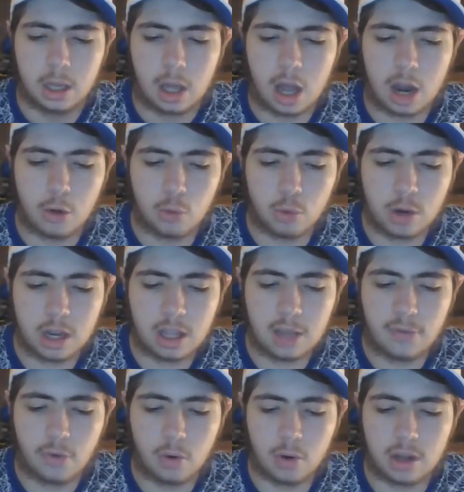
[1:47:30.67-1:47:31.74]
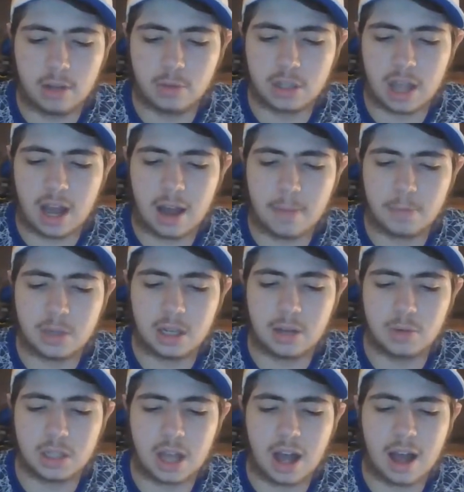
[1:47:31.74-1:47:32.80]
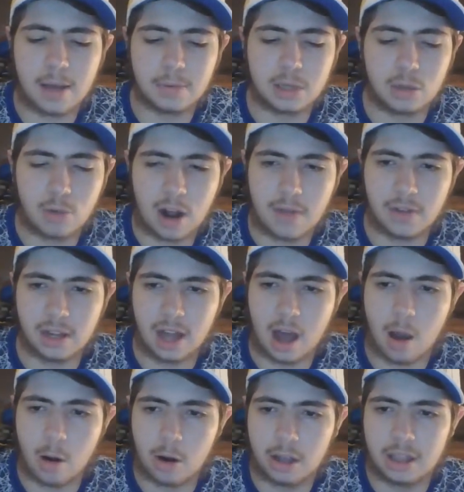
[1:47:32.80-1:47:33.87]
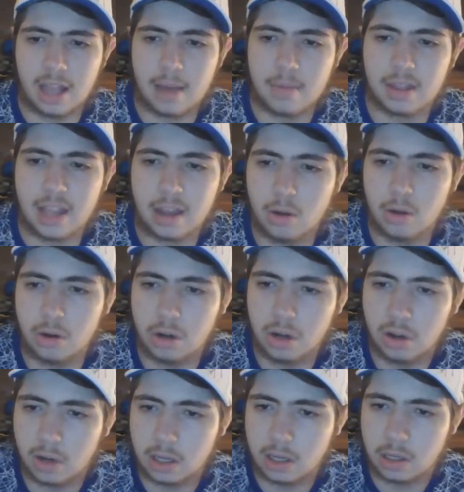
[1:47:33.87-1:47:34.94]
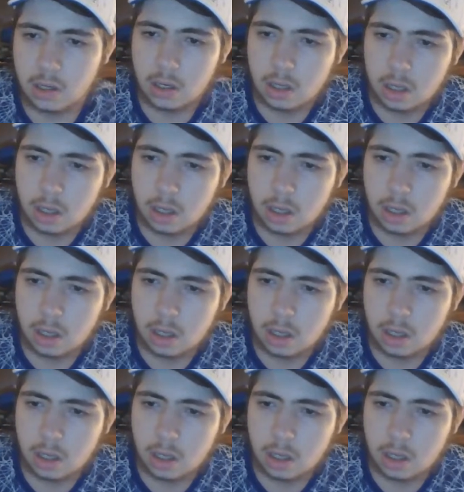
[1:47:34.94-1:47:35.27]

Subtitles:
I really thought it was up to Ravalawa and them, and they couldn't do it.